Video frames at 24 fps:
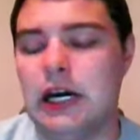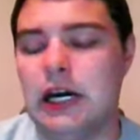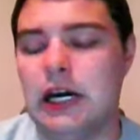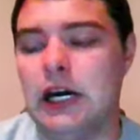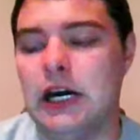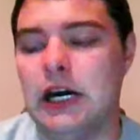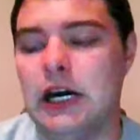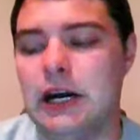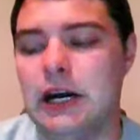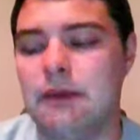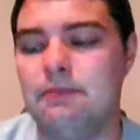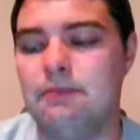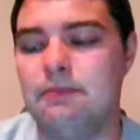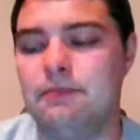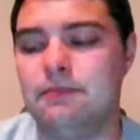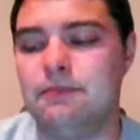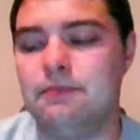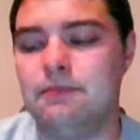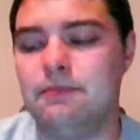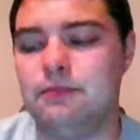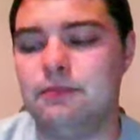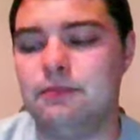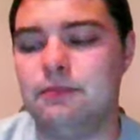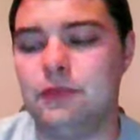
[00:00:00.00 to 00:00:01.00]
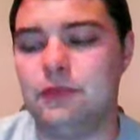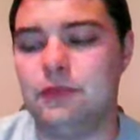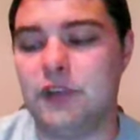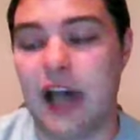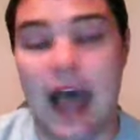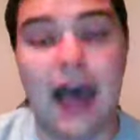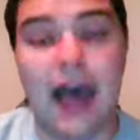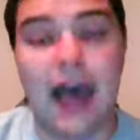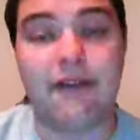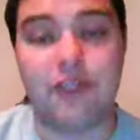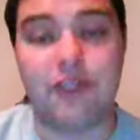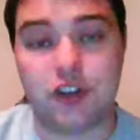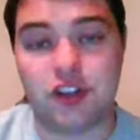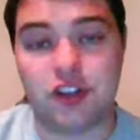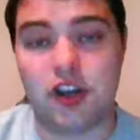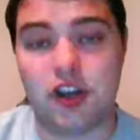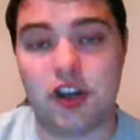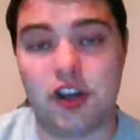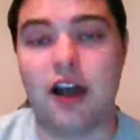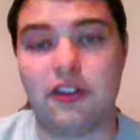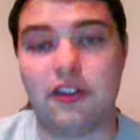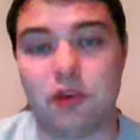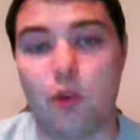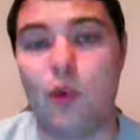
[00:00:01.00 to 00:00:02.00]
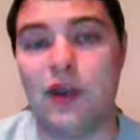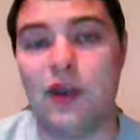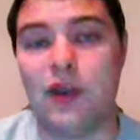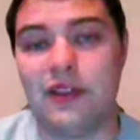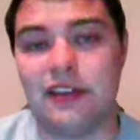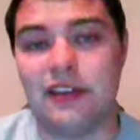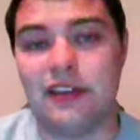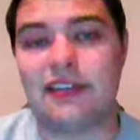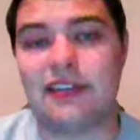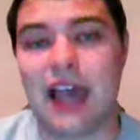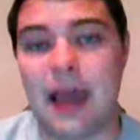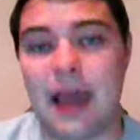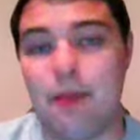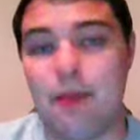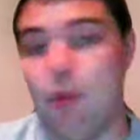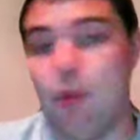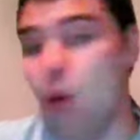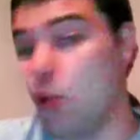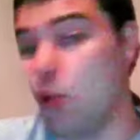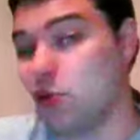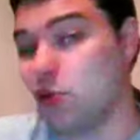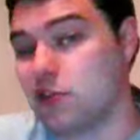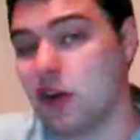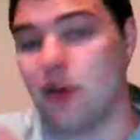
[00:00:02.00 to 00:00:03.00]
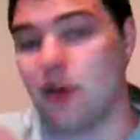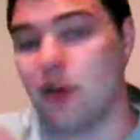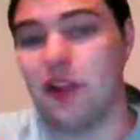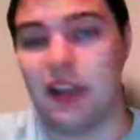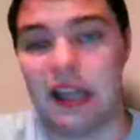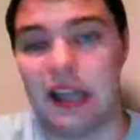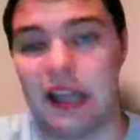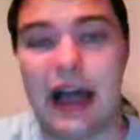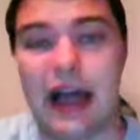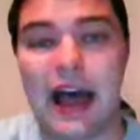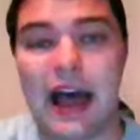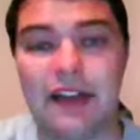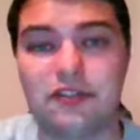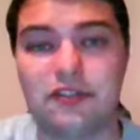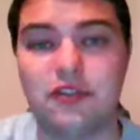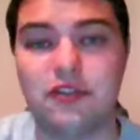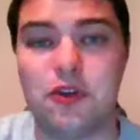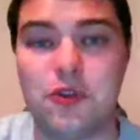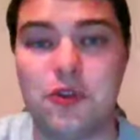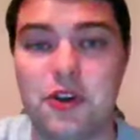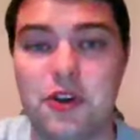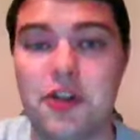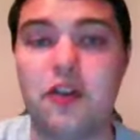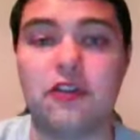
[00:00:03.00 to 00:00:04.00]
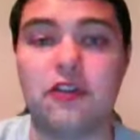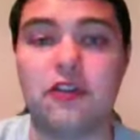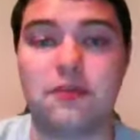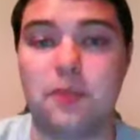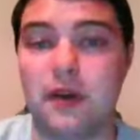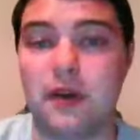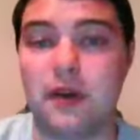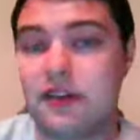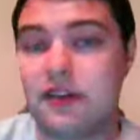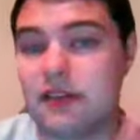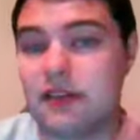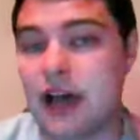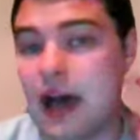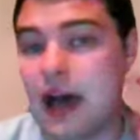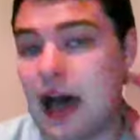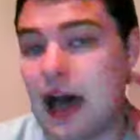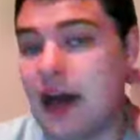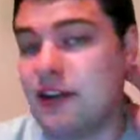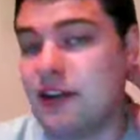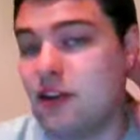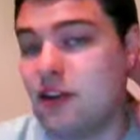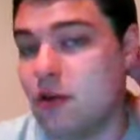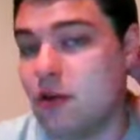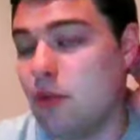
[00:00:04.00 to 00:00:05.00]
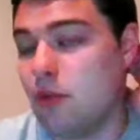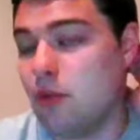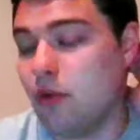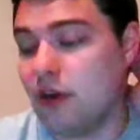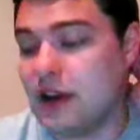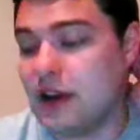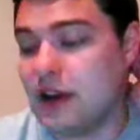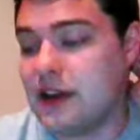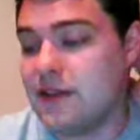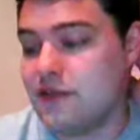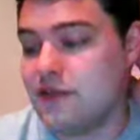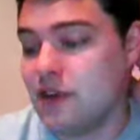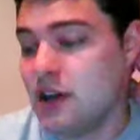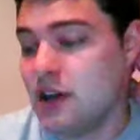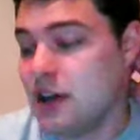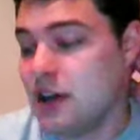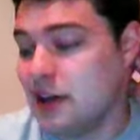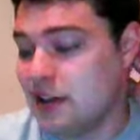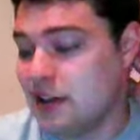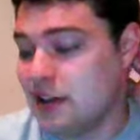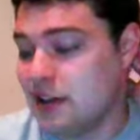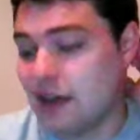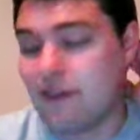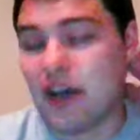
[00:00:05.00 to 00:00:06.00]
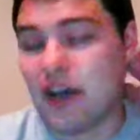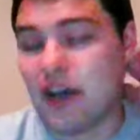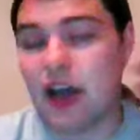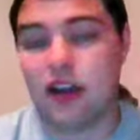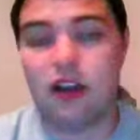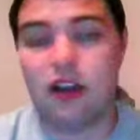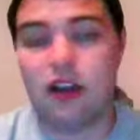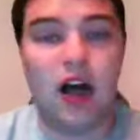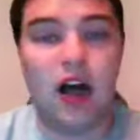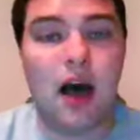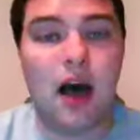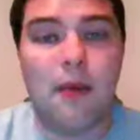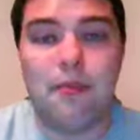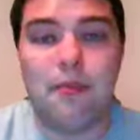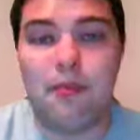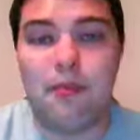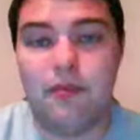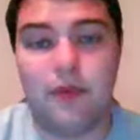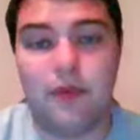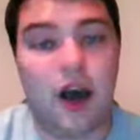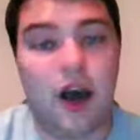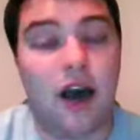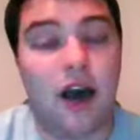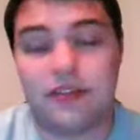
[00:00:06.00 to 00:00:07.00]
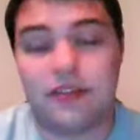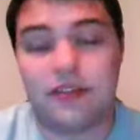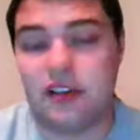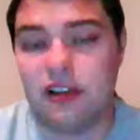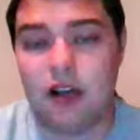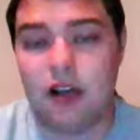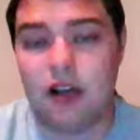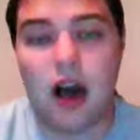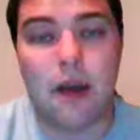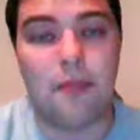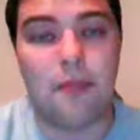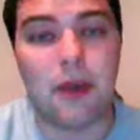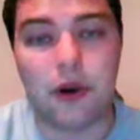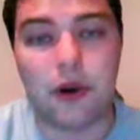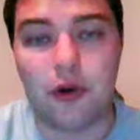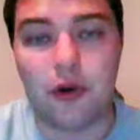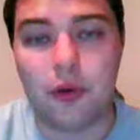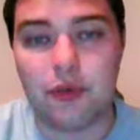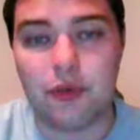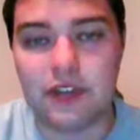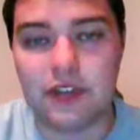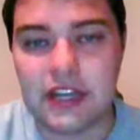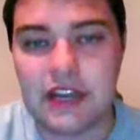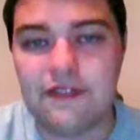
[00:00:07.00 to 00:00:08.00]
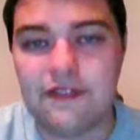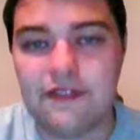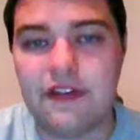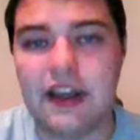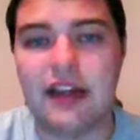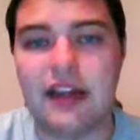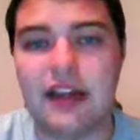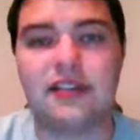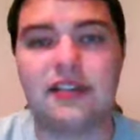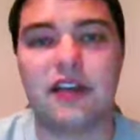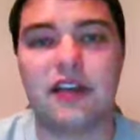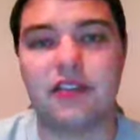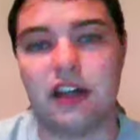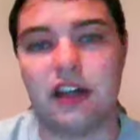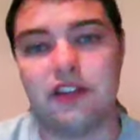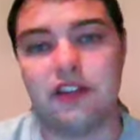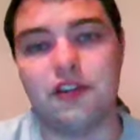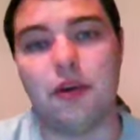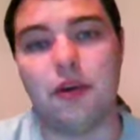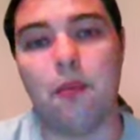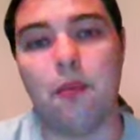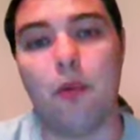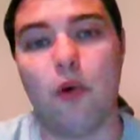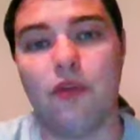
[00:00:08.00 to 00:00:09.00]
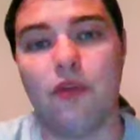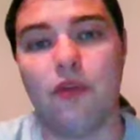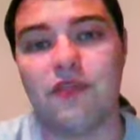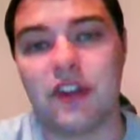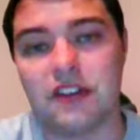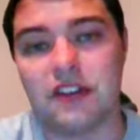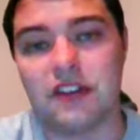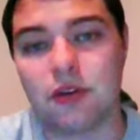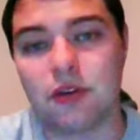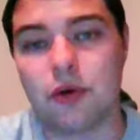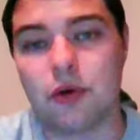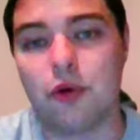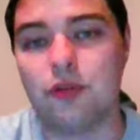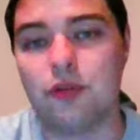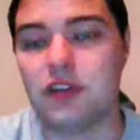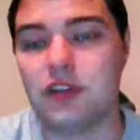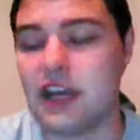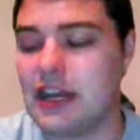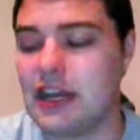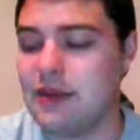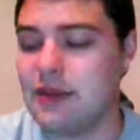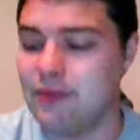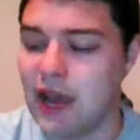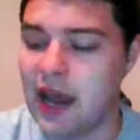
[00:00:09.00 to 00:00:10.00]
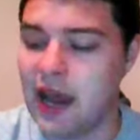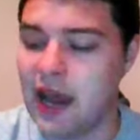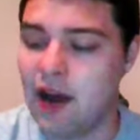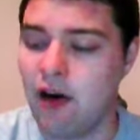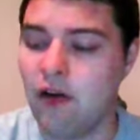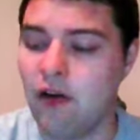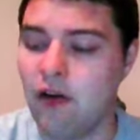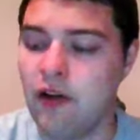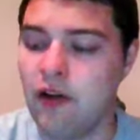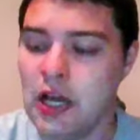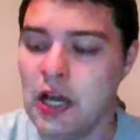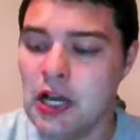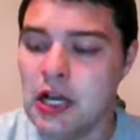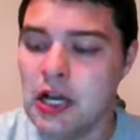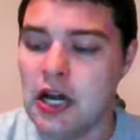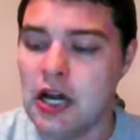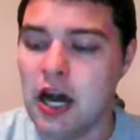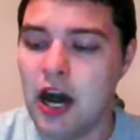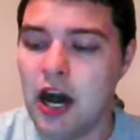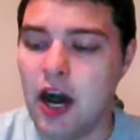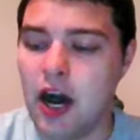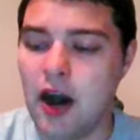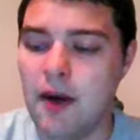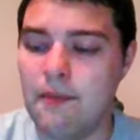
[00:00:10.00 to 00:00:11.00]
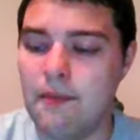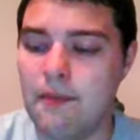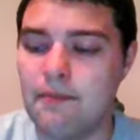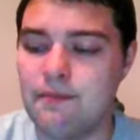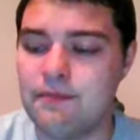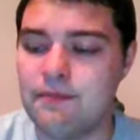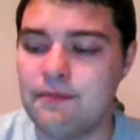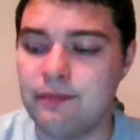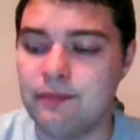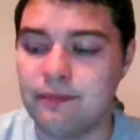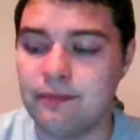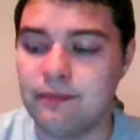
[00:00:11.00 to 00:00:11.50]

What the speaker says: to have a shot to win this game more so than the last 2 years because I do believe they've gotten a lot better on defense. I think they're a more physical team now. And